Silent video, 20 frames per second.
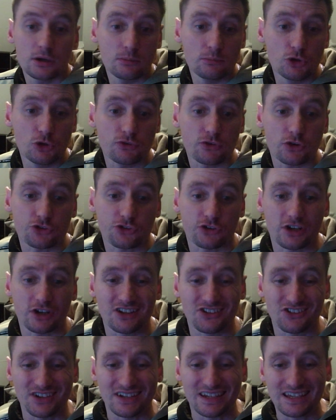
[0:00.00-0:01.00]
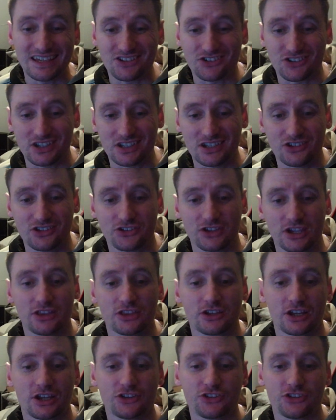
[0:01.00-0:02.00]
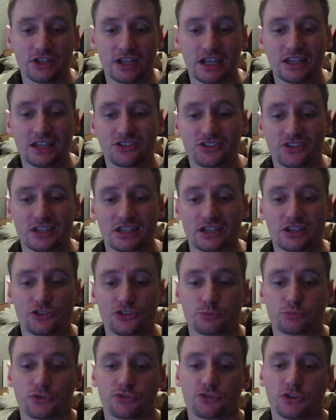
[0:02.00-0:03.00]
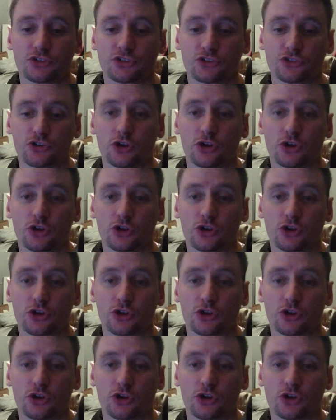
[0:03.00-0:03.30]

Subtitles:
Moving on to the 1980s, in the 1980s, Professor